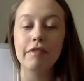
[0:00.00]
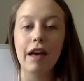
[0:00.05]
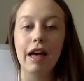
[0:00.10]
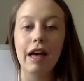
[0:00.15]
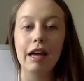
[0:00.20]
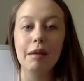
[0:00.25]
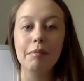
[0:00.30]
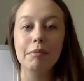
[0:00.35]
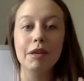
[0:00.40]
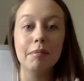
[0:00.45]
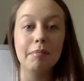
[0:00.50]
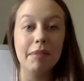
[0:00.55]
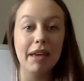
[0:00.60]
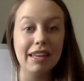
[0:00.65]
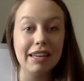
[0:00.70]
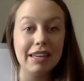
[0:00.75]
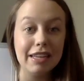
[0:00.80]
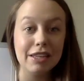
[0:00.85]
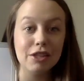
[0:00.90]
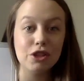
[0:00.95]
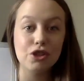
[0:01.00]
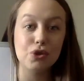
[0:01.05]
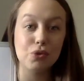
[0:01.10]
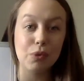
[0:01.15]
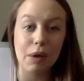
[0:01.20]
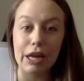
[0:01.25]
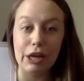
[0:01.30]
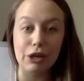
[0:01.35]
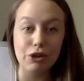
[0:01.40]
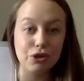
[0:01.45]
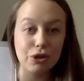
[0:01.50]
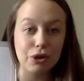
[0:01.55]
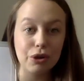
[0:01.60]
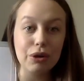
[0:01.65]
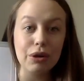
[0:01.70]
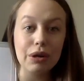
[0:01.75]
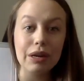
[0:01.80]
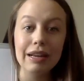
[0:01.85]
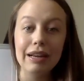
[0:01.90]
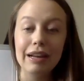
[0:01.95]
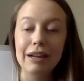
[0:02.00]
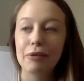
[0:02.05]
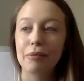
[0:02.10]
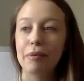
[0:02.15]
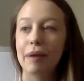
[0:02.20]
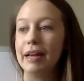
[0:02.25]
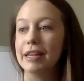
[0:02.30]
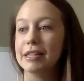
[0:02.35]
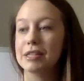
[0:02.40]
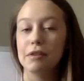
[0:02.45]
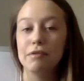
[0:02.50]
I'm commanding a stranger, right?